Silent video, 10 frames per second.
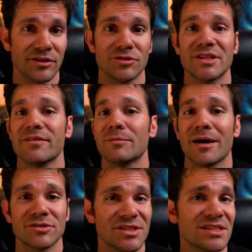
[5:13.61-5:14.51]
You save
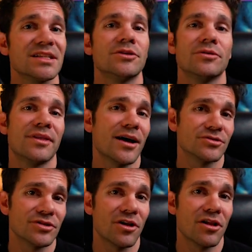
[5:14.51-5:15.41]
about
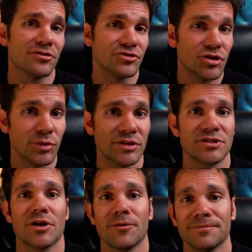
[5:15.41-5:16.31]
$62,000 doing
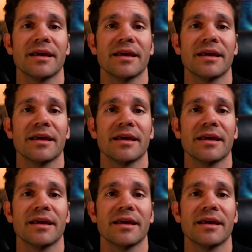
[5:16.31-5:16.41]
so.